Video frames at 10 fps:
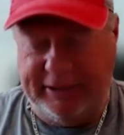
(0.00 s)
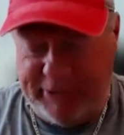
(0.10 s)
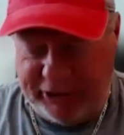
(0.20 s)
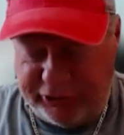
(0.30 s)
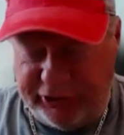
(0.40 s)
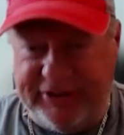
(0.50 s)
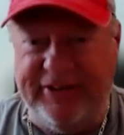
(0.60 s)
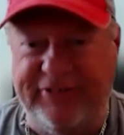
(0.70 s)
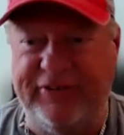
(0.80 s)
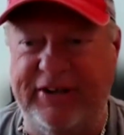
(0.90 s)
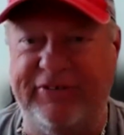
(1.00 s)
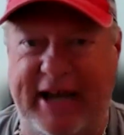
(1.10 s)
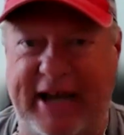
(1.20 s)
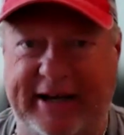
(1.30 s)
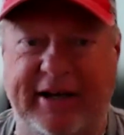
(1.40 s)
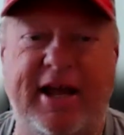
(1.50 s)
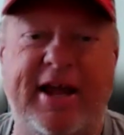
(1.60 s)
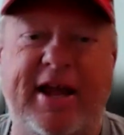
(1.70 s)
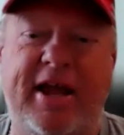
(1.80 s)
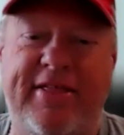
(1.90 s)
Make sure your TC is tight.
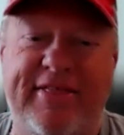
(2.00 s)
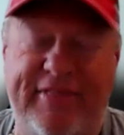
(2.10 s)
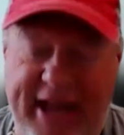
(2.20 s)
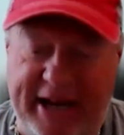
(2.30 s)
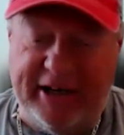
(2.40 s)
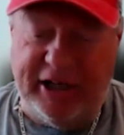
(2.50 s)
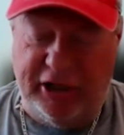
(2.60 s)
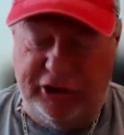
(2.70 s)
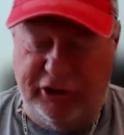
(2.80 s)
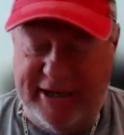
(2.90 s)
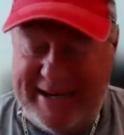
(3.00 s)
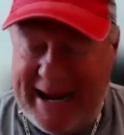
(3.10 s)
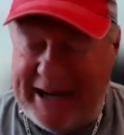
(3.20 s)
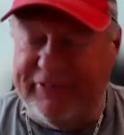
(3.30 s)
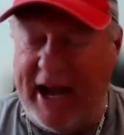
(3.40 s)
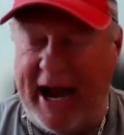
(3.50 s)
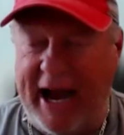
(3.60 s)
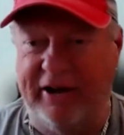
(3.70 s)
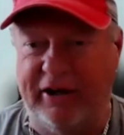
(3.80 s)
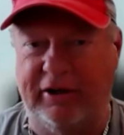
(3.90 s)
Then your next
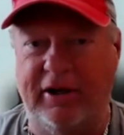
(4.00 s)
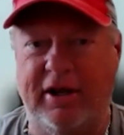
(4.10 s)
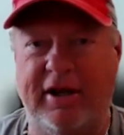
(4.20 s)
hire,